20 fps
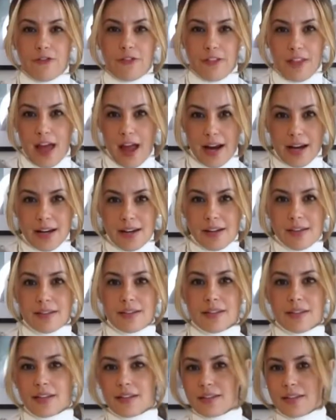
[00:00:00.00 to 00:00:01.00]
flying,
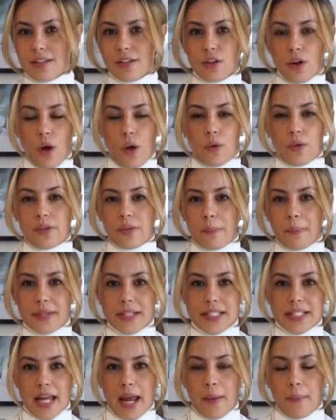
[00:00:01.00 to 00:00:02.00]
since, you know, the
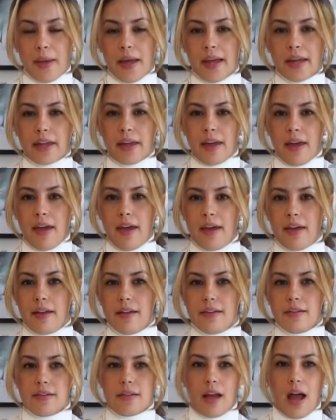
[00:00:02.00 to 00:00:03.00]
pandemic.
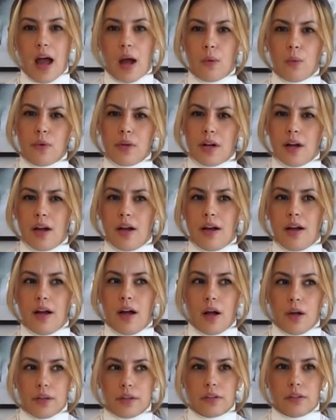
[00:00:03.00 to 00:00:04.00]
And
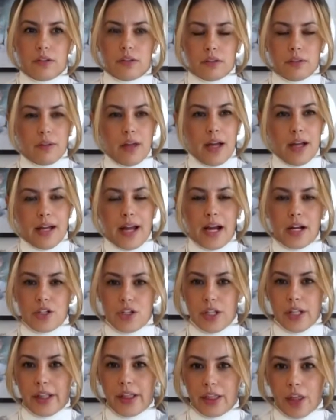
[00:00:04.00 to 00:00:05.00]
I
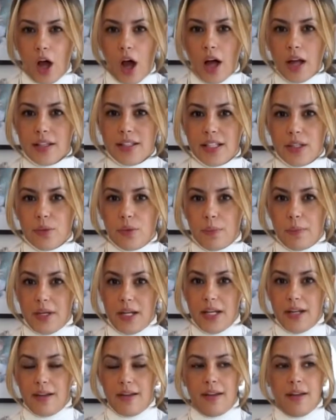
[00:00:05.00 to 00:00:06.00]
actually thought there would
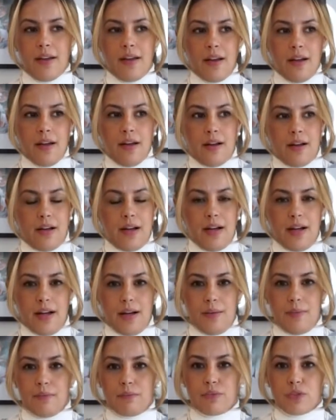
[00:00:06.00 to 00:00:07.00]
be
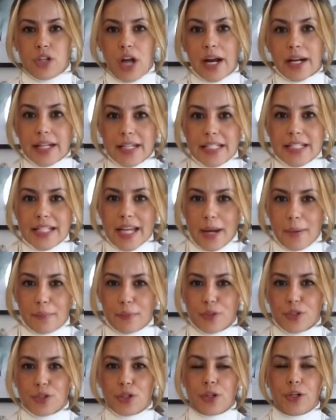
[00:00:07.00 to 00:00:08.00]
checking
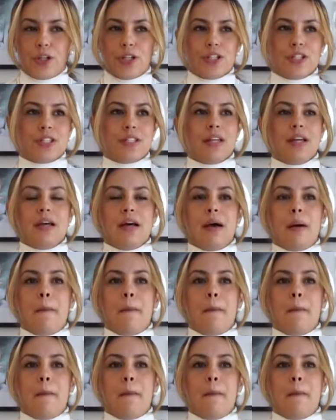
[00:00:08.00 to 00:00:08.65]
temperatures,